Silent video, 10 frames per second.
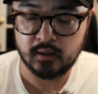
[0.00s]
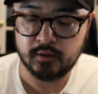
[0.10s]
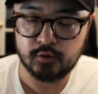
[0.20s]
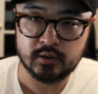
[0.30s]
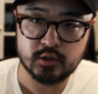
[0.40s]

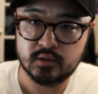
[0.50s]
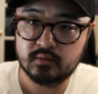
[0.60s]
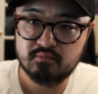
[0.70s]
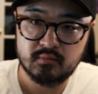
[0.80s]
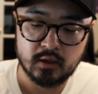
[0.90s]
you can just,
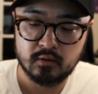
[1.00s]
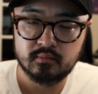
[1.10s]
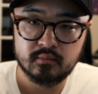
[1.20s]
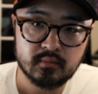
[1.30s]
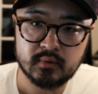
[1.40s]
you know,
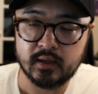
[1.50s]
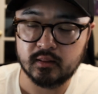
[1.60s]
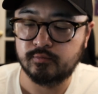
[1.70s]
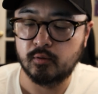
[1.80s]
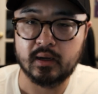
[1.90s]
take
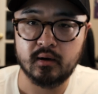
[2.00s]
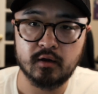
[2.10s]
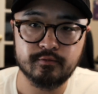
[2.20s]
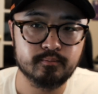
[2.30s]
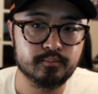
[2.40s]
the phone mount
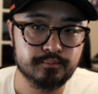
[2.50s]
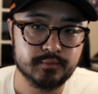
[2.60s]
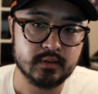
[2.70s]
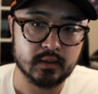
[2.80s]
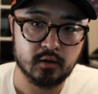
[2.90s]
off,
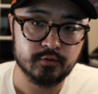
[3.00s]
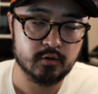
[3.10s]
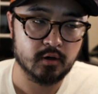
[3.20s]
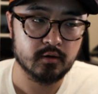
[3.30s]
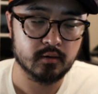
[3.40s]
stick it onto
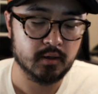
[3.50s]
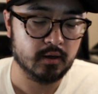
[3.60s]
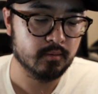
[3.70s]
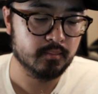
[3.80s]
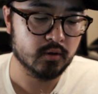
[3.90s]
your
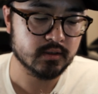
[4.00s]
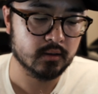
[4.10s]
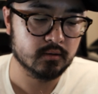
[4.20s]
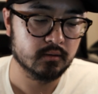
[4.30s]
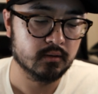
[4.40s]
other
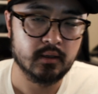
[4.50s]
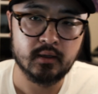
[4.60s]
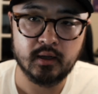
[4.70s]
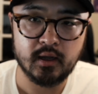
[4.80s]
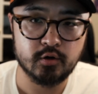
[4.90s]
motorcycle,
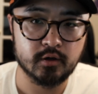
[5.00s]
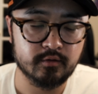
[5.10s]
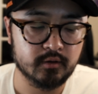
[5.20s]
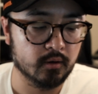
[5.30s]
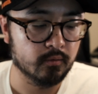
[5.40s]
and you're good
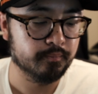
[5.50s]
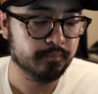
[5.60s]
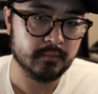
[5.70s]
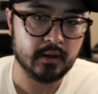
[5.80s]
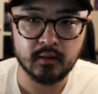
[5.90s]
to go.
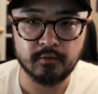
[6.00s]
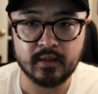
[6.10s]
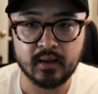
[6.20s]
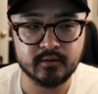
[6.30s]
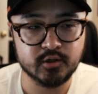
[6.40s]
I love
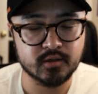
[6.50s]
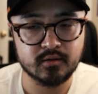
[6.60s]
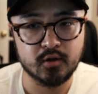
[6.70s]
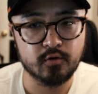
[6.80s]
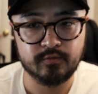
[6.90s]
that. Just
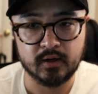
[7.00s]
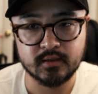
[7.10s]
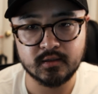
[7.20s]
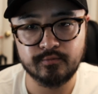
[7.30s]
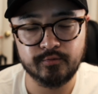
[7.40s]
no
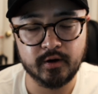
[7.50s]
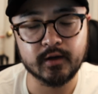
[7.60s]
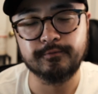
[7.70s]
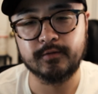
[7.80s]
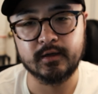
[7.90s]
fuss, very
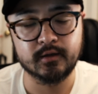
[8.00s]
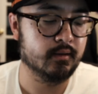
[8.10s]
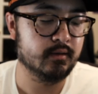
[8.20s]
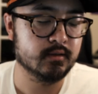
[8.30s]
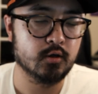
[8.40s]

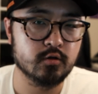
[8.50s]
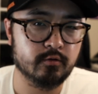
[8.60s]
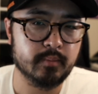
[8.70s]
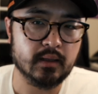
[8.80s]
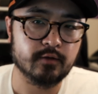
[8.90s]
convenient. This goes for
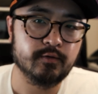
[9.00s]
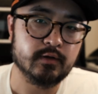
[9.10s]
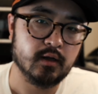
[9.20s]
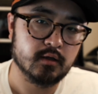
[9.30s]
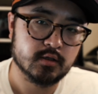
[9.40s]
about like
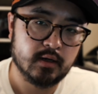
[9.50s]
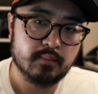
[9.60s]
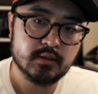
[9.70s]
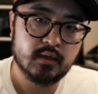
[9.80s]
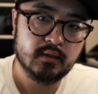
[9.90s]
$50 on
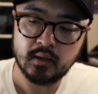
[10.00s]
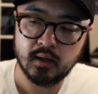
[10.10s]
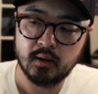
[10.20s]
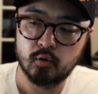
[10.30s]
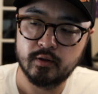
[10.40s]
Amazon,
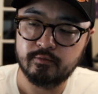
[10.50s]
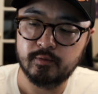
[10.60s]
worth every